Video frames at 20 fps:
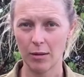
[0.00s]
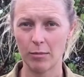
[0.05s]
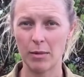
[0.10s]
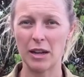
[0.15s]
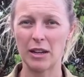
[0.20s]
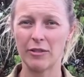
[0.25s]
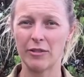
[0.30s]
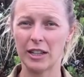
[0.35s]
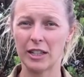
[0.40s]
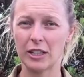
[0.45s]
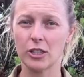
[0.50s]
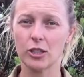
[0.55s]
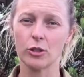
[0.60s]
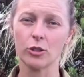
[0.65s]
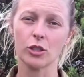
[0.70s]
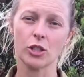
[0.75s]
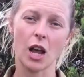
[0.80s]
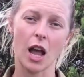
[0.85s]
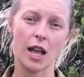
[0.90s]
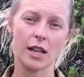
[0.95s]
Many regional
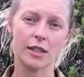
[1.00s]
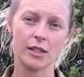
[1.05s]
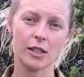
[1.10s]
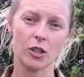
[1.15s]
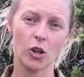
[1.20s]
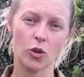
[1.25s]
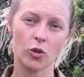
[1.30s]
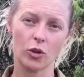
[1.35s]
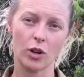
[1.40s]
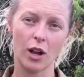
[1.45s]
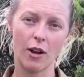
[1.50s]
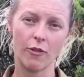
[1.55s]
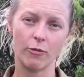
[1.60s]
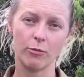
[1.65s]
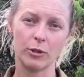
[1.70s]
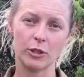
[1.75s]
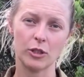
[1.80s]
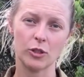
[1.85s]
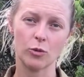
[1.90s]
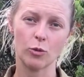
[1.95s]
shires and local
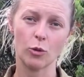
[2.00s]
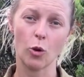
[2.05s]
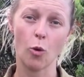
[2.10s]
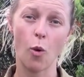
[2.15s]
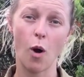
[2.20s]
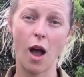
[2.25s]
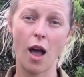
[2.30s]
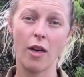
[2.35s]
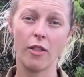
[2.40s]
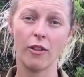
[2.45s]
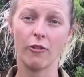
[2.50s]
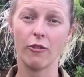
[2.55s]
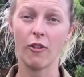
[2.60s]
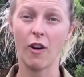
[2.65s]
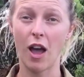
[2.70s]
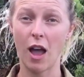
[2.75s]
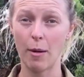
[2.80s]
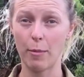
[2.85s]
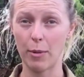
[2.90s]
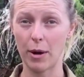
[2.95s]
governments require that
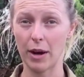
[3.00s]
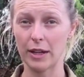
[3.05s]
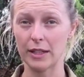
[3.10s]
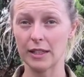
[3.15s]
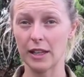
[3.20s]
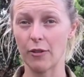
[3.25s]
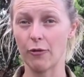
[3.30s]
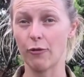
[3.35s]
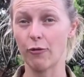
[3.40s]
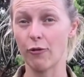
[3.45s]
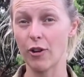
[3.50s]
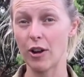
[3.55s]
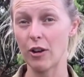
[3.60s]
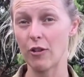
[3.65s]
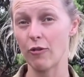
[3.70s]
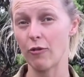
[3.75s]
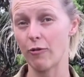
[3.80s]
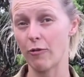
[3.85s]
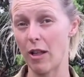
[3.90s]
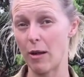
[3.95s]
fire breaks are free
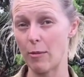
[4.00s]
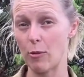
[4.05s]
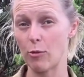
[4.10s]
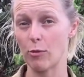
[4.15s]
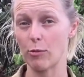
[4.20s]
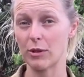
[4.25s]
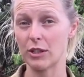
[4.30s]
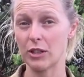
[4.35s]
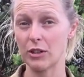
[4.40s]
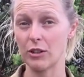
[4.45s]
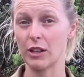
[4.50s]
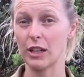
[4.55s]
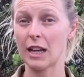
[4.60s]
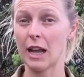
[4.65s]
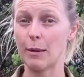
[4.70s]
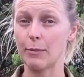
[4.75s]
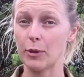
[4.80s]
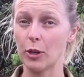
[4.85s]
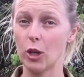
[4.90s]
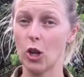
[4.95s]
of flammable material and
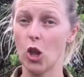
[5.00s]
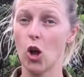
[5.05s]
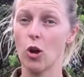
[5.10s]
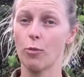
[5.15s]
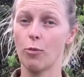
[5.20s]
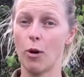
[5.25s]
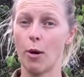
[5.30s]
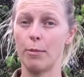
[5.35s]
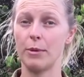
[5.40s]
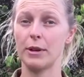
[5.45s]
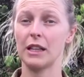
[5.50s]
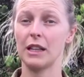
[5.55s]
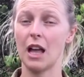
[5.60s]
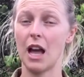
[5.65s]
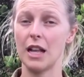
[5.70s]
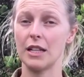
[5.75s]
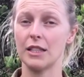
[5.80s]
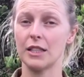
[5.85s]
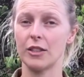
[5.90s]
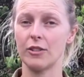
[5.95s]
kept along property
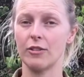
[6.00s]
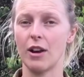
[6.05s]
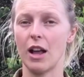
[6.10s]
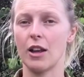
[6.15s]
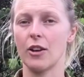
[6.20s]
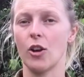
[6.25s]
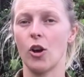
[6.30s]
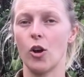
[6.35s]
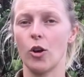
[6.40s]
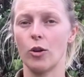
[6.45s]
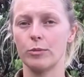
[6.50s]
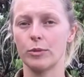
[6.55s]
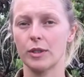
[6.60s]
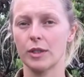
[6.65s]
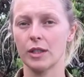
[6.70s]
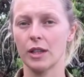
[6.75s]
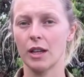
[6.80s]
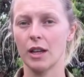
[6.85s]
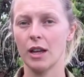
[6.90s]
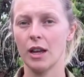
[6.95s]
lines and around
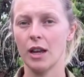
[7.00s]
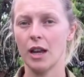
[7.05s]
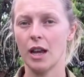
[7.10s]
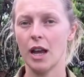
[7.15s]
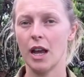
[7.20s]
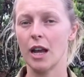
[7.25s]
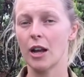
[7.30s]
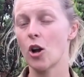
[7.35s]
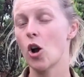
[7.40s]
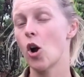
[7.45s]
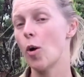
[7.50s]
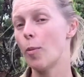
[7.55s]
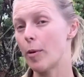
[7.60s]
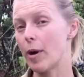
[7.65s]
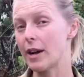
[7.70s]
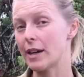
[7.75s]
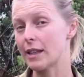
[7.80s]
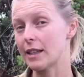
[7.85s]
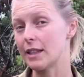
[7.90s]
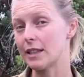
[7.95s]
homes.
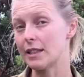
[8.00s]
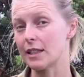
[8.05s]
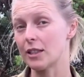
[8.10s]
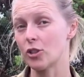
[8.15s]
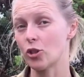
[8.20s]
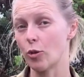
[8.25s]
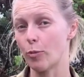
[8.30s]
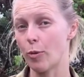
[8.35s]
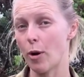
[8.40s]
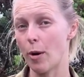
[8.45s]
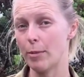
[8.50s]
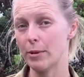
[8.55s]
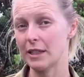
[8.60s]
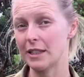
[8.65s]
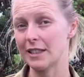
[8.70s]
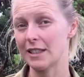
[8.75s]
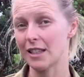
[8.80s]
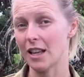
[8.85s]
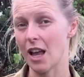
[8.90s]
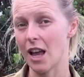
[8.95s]
Incorporating these into your property
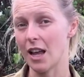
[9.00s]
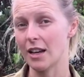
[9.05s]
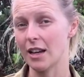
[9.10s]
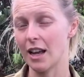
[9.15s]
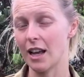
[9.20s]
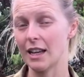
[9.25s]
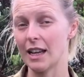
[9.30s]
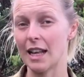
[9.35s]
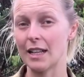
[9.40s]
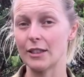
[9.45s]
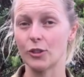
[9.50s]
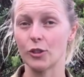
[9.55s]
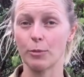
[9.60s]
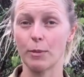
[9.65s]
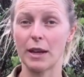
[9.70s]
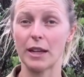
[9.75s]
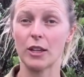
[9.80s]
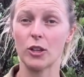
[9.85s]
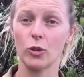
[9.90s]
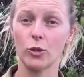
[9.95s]
design allows you to
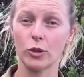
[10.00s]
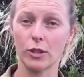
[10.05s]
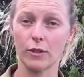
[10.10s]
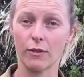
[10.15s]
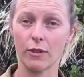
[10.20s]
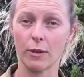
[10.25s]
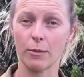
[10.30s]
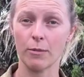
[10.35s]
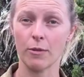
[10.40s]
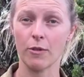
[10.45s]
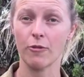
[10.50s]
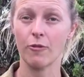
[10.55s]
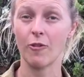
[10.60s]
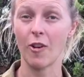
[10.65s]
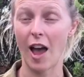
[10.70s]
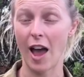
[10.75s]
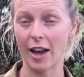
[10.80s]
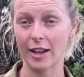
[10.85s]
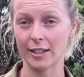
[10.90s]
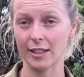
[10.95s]
make use of them for
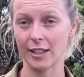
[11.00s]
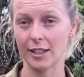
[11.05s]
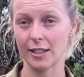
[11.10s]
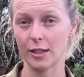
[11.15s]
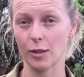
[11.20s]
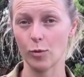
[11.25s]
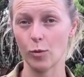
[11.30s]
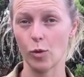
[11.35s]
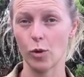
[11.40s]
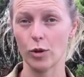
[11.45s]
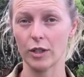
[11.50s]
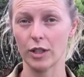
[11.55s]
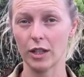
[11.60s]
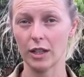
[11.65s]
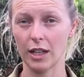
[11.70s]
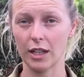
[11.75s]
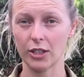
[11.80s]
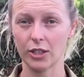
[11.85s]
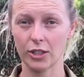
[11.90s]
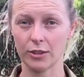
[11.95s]
access and water
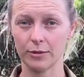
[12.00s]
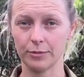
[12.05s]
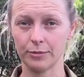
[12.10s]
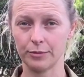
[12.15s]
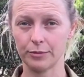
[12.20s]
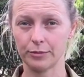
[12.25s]
collection.